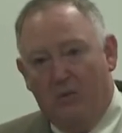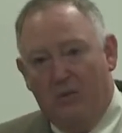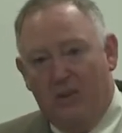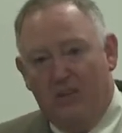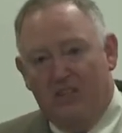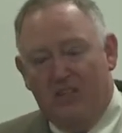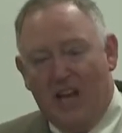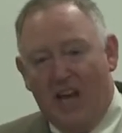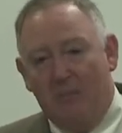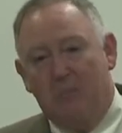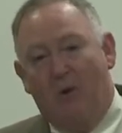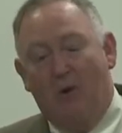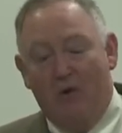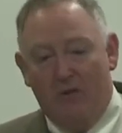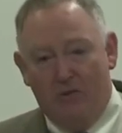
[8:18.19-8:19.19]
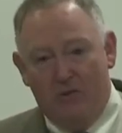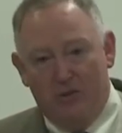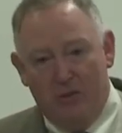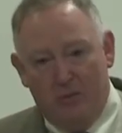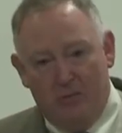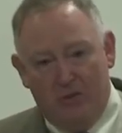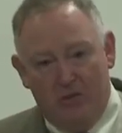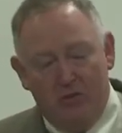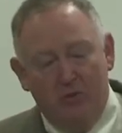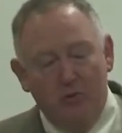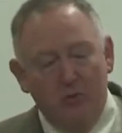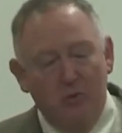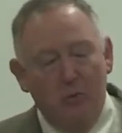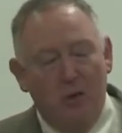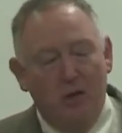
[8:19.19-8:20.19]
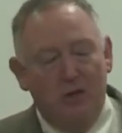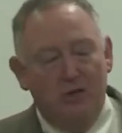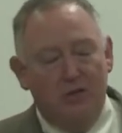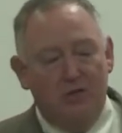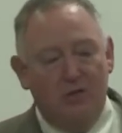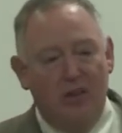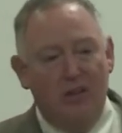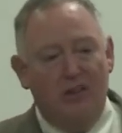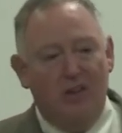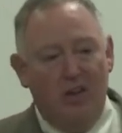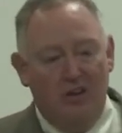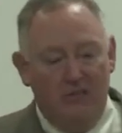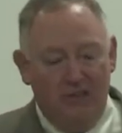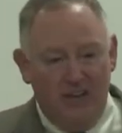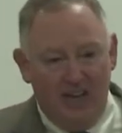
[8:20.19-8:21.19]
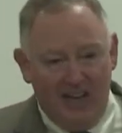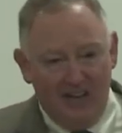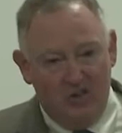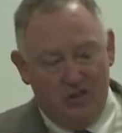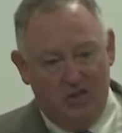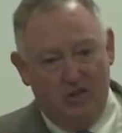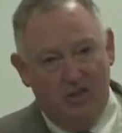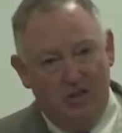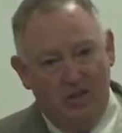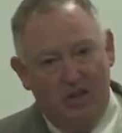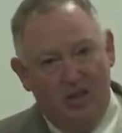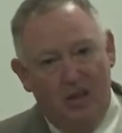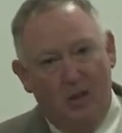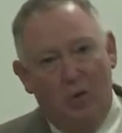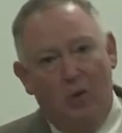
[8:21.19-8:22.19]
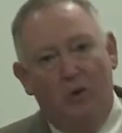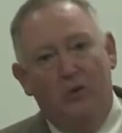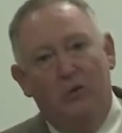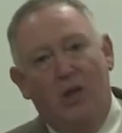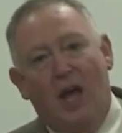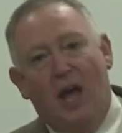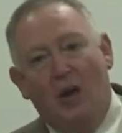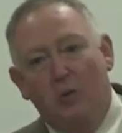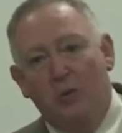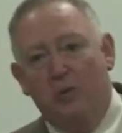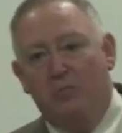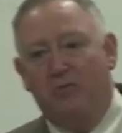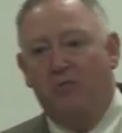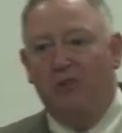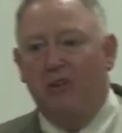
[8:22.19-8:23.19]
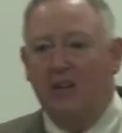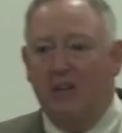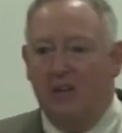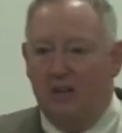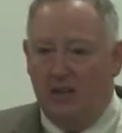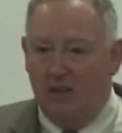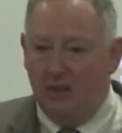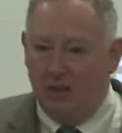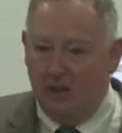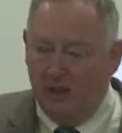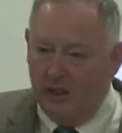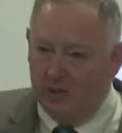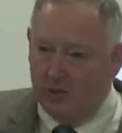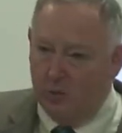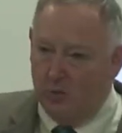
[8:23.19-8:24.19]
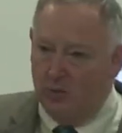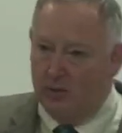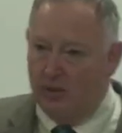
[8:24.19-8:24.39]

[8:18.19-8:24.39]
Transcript: It's that partnership, the true strength of the nation. How do we bring the intellectual